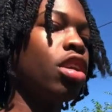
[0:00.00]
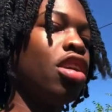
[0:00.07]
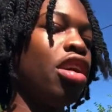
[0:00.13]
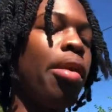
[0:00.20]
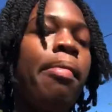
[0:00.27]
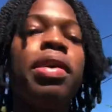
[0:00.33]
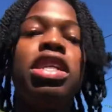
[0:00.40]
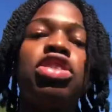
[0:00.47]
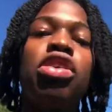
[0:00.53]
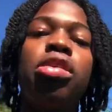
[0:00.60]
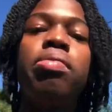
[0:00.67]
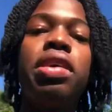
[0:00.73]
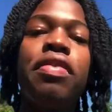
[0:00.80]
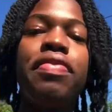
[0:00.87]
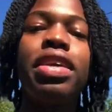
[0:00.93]
treat them
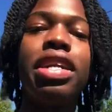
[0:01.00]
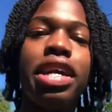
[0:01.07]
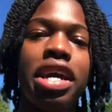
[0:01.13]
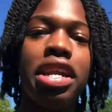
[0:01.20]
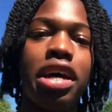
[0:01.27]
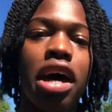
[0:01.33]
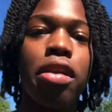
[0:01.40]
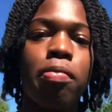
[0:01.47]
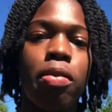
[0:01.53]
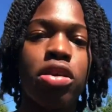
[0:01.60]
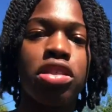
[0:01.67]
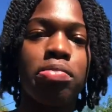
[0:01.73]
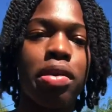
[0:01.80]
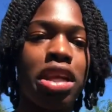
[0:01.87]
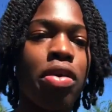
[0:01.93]
differently than any other
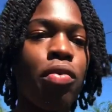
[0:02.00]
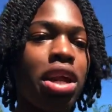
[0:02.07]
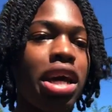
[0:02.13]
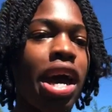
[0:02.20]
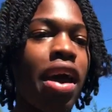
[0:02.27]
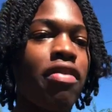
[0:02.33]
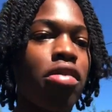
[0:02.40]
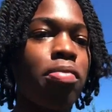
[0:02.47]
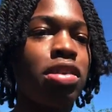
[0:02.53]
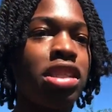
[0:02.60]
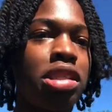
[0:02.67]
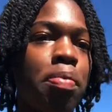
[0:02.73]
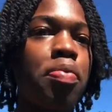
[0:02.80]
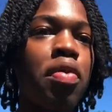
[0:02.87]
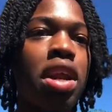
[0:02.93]
person, but they want to have them
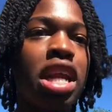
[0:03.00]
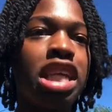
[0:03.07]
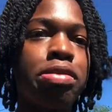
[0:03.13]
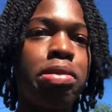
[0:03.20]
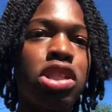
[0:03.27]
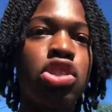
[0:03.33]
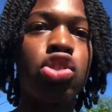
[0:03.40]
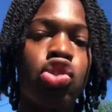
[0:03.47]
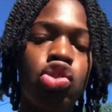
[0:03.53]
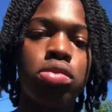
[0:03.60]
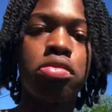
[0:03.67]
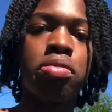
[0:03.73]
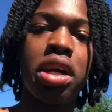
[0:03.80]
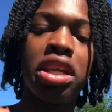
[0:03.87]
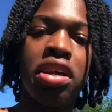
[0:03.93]
separated in special groups,
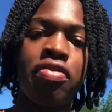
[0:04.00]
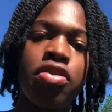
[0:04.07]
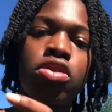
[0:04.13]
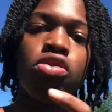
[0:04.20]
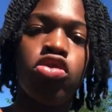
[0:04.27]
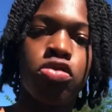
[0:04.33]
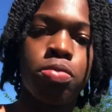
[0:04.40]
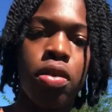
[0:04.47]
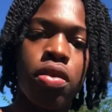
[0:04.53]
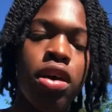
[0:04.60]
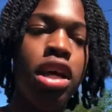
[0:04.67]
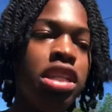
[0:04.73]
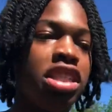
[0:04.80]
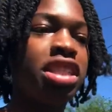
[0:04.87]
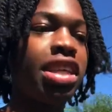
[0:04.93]
bro, in different groups, bro.
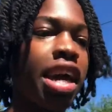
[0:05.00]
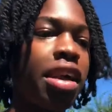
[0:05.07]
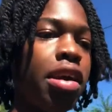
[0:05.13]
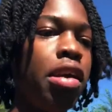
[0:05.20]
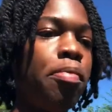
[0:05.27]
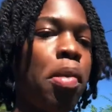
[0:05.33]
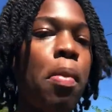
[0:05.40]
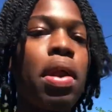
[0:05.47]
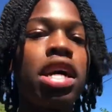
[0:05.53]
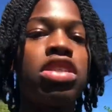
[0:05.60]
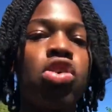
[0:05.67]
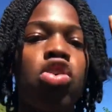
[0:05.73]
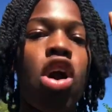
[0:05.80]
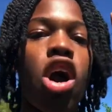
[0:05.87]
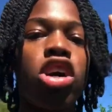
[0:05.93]
Just like people that
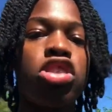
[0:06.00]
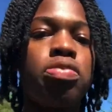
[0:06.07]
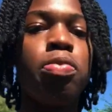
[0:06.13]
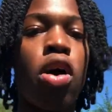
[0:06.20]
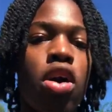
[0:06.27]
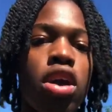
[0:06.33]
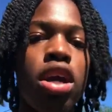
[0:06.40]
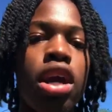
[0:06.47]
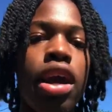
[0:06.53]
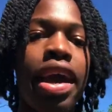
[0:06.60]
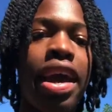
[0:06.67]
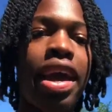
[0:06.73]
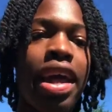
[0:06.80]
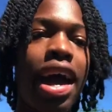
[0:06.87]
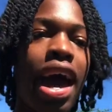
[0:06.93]
so-called smart
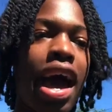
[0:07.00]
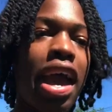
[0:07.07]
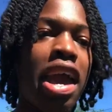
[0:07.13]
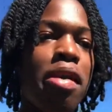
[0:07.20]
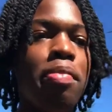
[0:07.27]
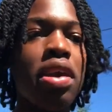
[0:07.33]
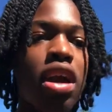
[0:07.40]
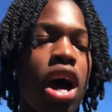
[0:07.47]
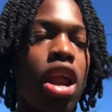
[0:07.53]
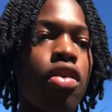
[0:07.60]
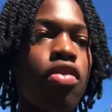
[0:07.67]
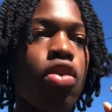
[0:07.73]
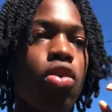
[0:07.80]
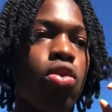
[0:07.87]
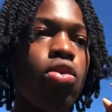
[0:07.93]
and AB honor
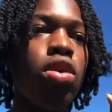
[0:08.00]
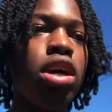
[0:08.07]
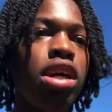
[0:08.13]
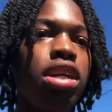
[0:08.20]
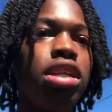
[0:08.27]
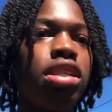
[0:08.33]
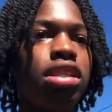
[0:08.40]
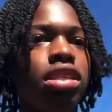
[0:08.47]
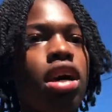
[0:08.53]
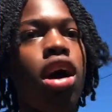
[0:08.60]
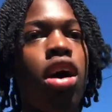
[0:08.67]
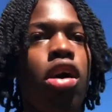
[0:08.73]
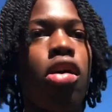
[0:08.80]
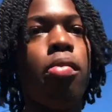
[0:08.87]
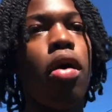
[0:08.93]
roll,
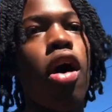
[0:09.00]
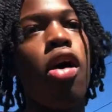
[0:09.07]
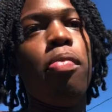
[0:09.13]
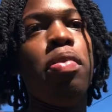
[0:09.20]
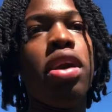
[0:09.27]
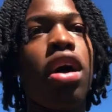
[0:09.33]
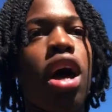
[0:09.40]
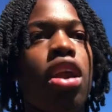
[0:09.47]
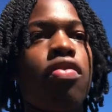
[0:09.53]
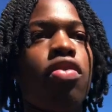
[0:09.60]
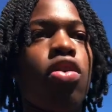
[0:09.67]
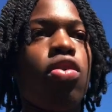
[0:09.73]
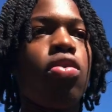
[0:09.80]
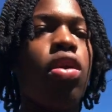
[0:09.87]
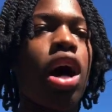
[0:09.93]
all B honor
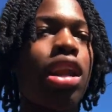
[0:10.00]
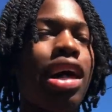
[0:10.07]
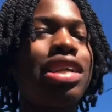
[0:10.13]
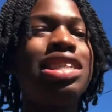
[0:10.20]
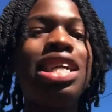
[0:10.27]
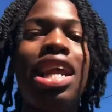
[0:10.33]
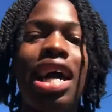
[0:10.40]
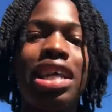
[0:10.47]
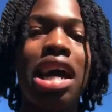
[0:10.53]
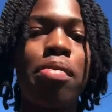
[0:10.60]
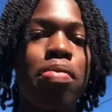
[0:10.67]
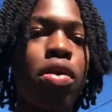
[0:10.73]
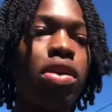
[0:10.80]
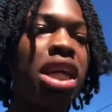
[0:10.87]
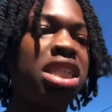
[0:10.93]
roll, like shit like that,
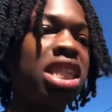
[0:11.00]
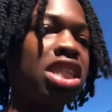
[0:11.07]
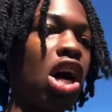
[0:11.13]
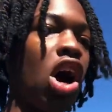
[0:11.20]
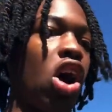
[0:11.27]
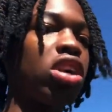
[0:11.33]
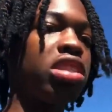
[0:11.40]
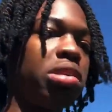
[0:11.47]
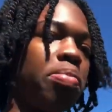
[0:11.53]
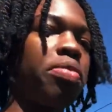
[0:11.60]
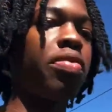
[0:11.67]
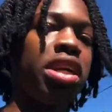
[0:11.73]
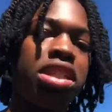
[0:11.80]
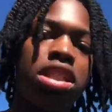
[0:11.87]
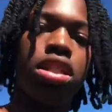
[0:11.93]
bro. That shit is all
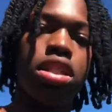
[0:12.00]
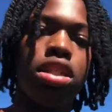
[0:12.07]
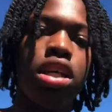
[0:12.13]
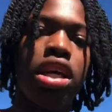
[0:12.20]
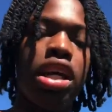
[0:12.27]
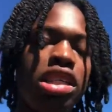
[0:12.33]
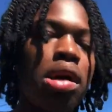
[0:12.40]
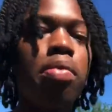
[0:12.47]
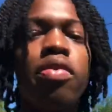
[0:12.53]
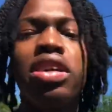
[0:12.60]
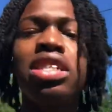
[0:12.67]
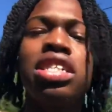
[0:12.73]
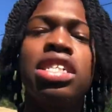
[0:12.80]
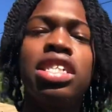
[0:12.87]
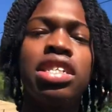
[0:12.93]
separation.
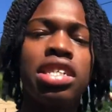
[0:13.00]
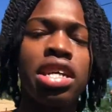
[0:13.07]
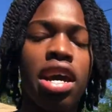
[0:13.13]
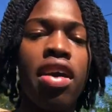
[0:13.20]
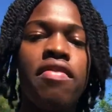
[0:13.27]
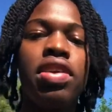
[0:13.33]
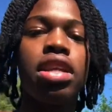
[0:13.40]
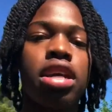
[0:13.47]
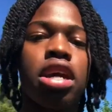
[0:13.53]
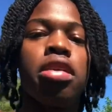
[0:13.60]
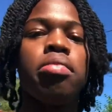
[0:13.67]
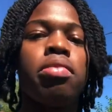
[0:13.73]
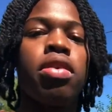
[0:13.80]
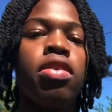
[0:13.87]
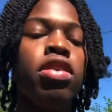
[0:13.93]
Separation is in everything,
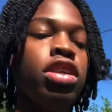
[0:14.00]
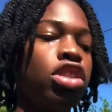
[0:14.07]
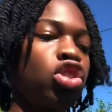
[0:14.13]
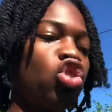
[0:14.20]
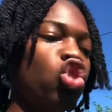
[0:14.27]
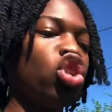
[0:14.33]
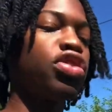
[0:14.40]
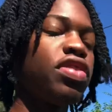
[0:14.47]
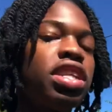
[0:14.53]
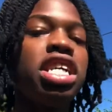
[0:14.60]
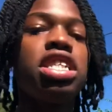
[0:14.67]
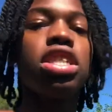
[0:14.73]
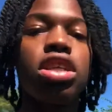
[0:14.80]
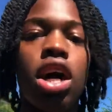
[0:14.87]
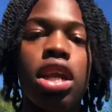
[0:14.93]
bro. Schools,
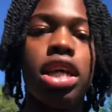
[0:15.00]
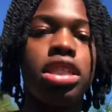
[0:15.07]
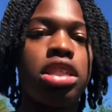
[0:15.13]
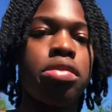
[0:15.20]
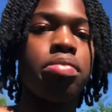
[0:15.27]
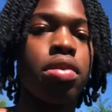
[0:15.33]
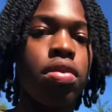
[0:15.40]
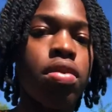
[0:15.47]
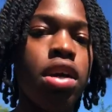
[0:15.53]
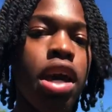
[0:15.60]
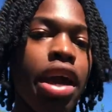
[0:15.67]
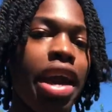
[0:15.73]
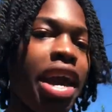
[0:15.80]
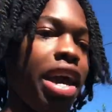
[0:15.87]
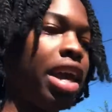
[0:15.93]
religions, all that shit, bro.
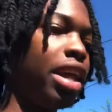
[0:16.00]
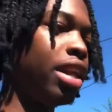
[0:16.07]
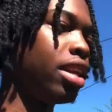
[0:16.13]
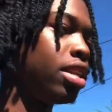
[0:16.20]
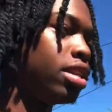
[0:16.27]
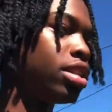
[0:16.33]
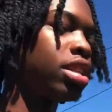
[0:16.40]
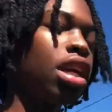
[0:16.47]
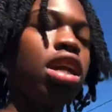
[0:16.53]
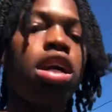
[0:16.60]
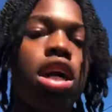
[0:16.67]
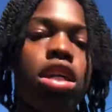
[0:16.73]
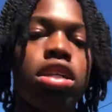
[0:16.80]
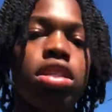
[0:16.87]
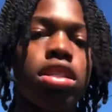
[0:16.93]
And skin
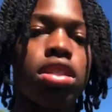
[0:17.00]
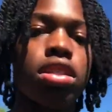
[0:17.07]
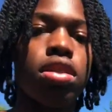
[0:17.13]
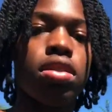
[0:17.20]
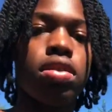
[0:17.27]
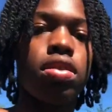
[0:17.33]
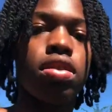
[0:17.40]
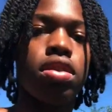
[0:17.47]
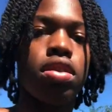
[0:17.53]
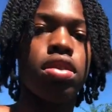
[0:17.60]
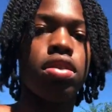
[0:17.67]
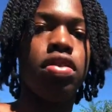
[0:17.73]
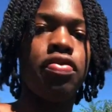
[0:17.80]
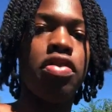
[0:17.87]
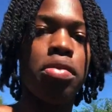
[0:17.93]
colors.
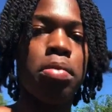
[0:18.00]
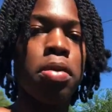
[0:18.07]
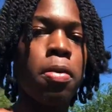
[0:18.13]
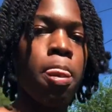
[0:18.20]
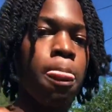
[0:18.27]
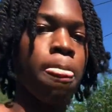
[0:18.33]
You feel me?